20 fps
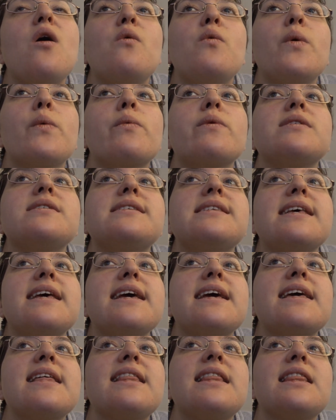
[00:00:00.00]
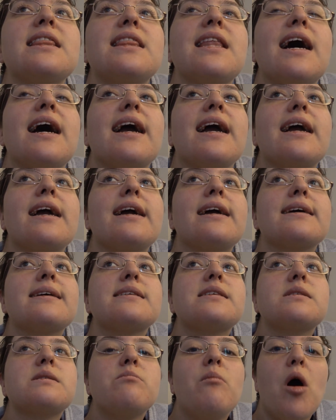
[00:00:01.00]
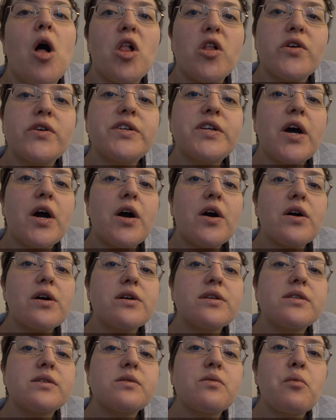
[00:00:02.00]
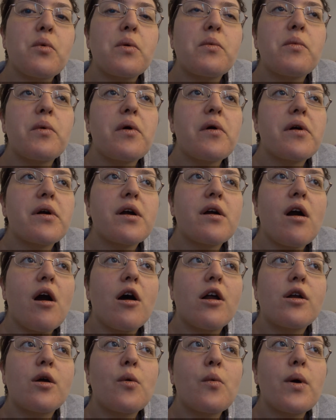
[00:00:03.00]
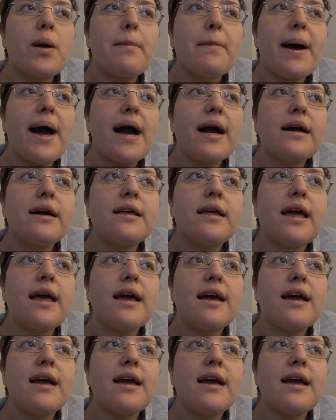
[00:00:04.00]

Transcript: we were seeing like smaller dogs when we were on our way back,